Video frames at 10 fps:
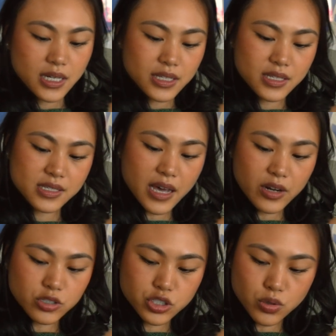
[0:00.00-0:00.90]
the
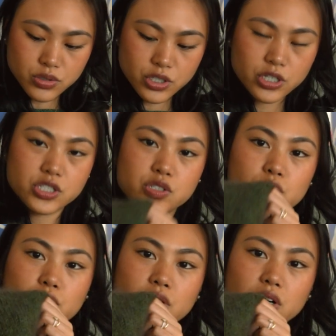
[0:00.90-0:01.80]
saddle shoulder
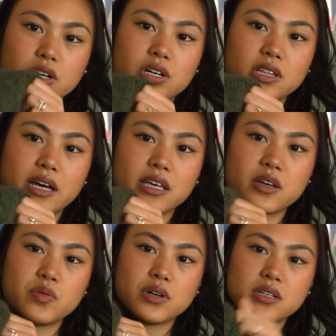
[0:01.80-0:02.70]
to look like
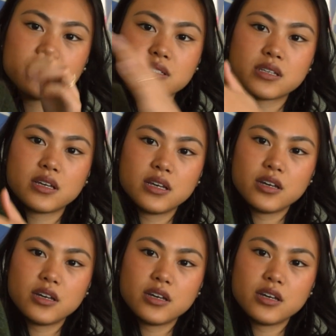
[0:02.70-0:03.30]
it was